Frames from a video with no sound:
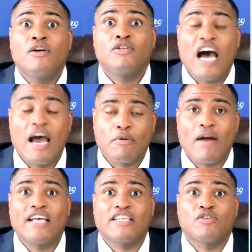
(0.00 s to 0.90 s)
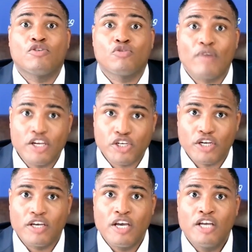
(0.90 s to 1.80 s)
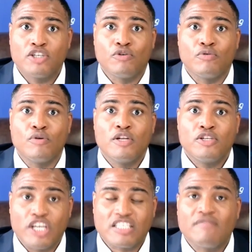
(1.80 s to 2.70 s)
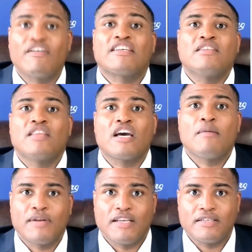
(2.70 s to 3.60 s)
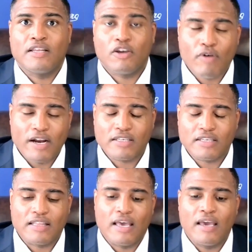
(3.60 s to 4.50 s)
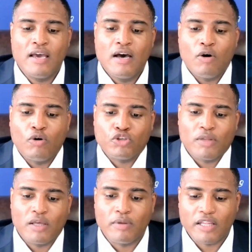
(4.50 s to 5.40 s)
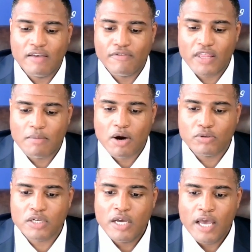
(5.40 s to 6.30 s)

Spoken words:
time horizon or duration to just invest in the companies and the credits that they ultimately believe in the most.